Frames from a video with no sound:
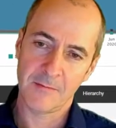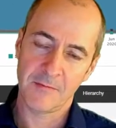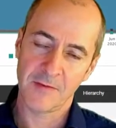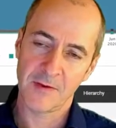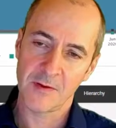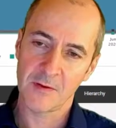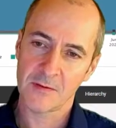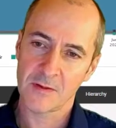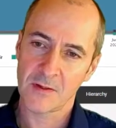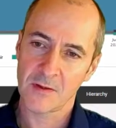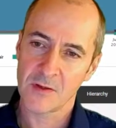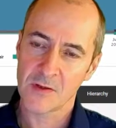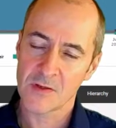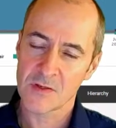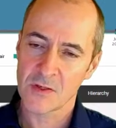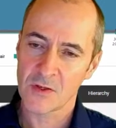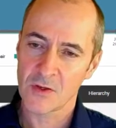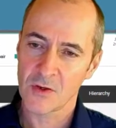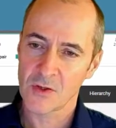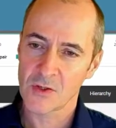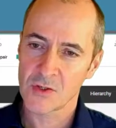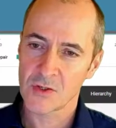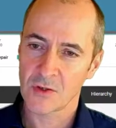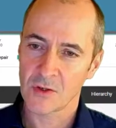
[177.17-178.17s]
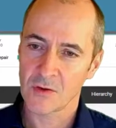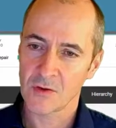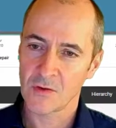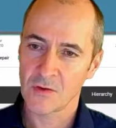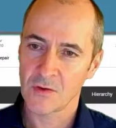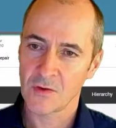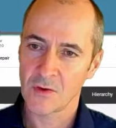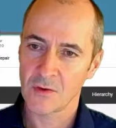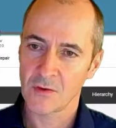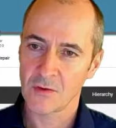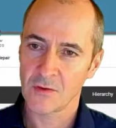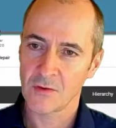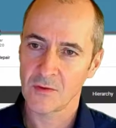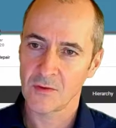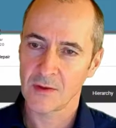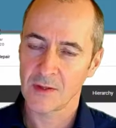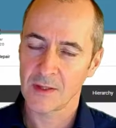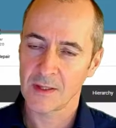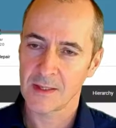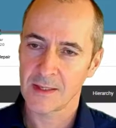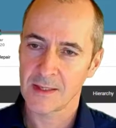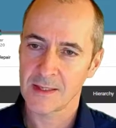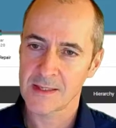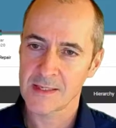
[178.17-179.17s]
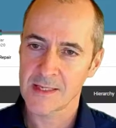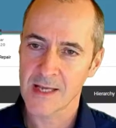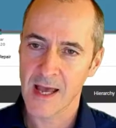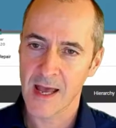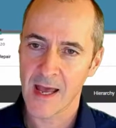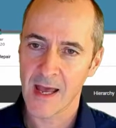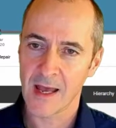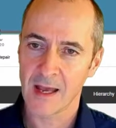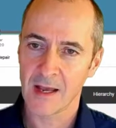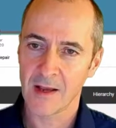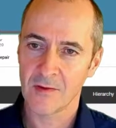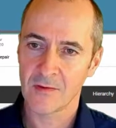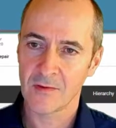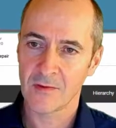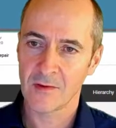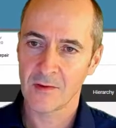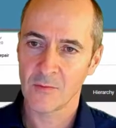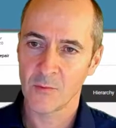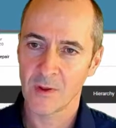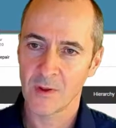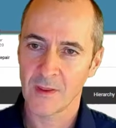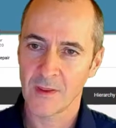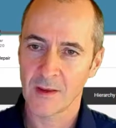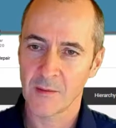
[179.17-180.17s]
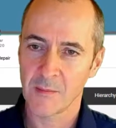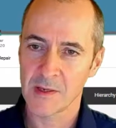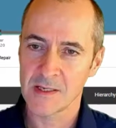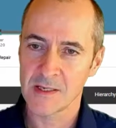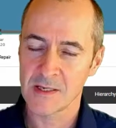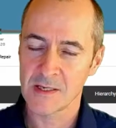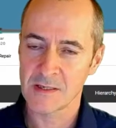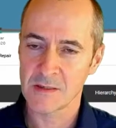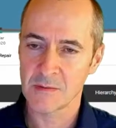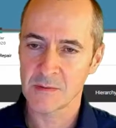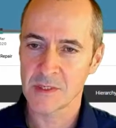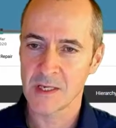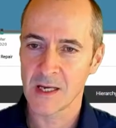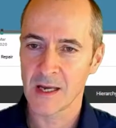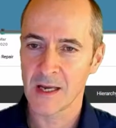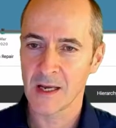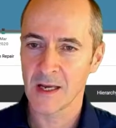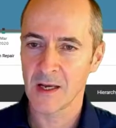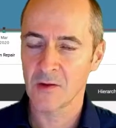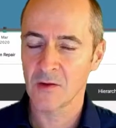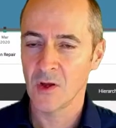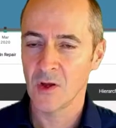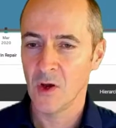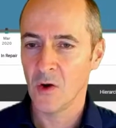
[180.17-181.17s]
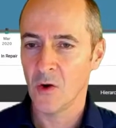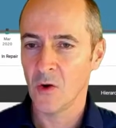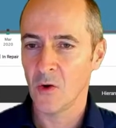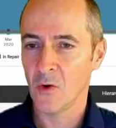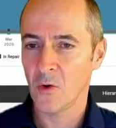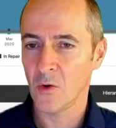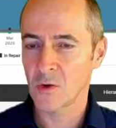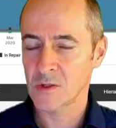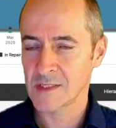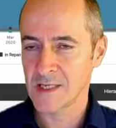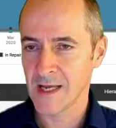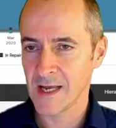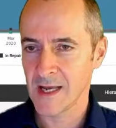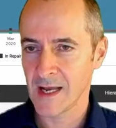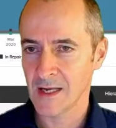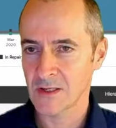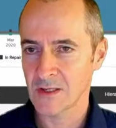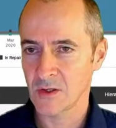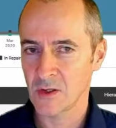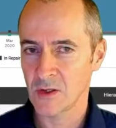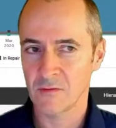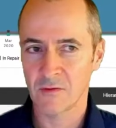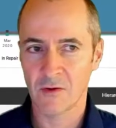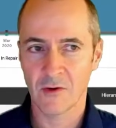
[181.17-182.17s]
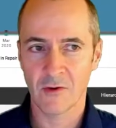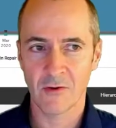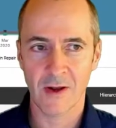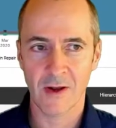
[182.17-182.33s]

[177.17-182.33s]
filter the search on certain tags, whether they be system tags or tags that you've